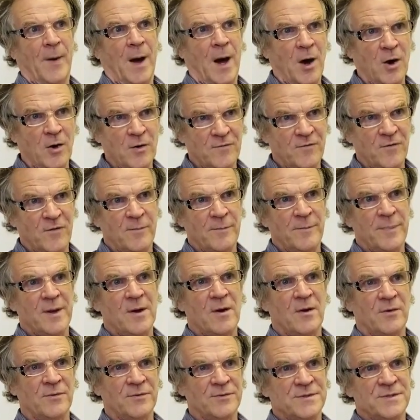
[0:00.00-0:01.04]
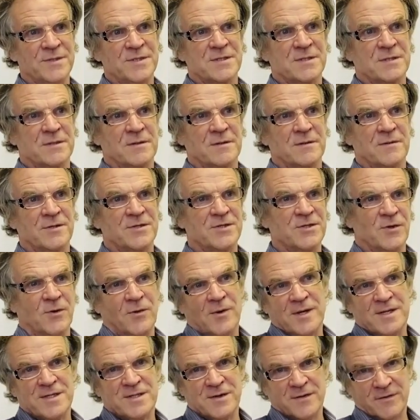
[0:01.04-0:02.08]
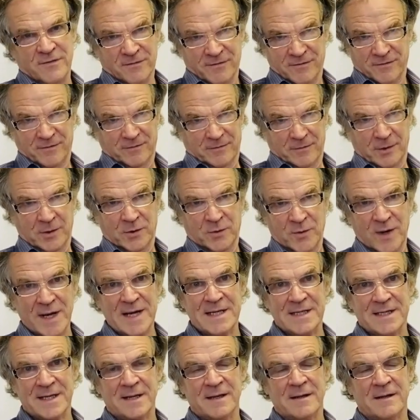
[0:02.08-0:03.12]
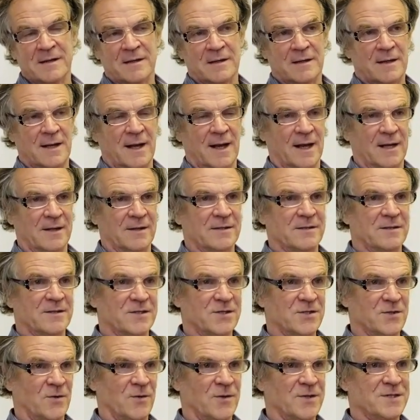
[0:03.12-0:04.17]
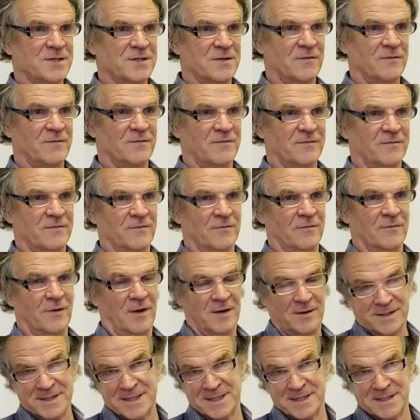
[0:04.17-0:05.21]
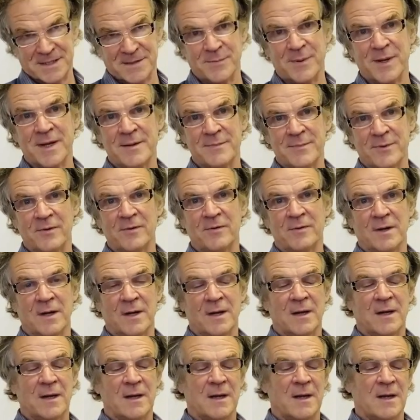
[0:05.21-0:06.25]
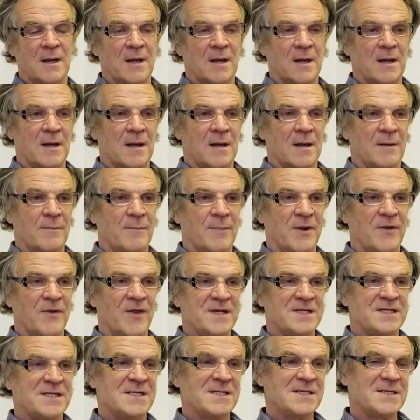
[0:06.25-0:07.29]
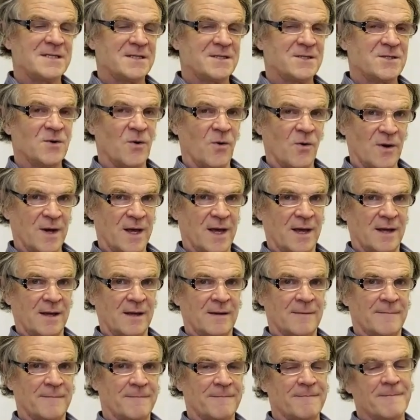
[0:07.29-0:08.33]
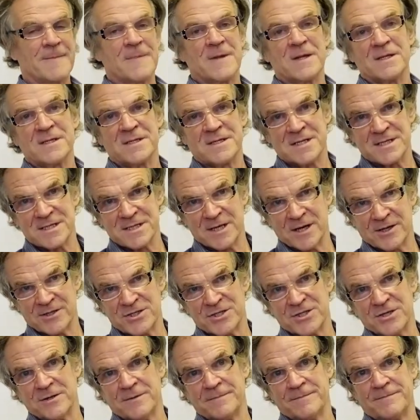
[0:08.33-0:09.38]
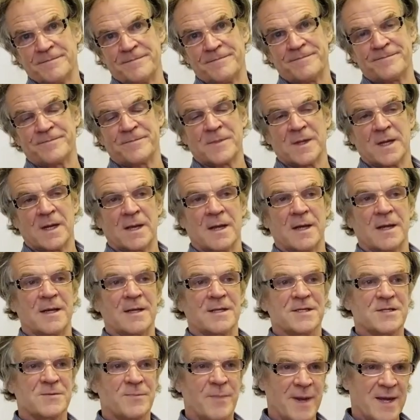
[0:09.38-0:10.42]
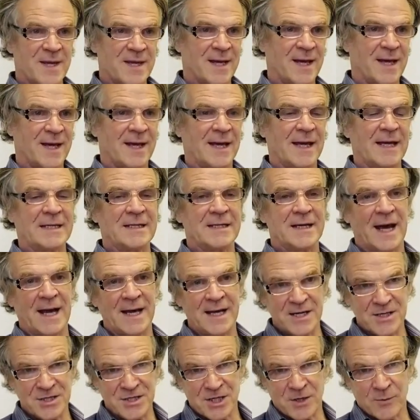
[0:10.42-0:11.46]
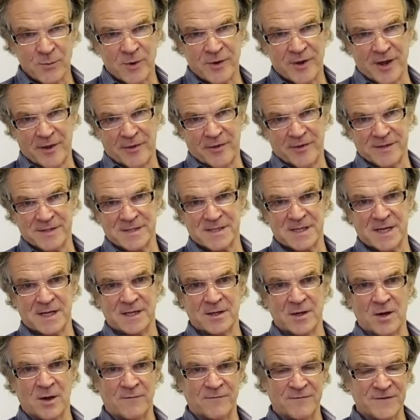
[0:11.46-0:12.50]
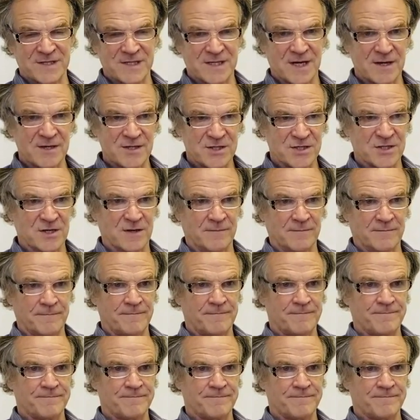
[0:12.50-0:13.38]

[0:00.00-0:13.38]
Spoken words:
over and beyond the joys of reading and the joys of writing to people. But this is talking, discussion, speaking, engaging with others in conversation.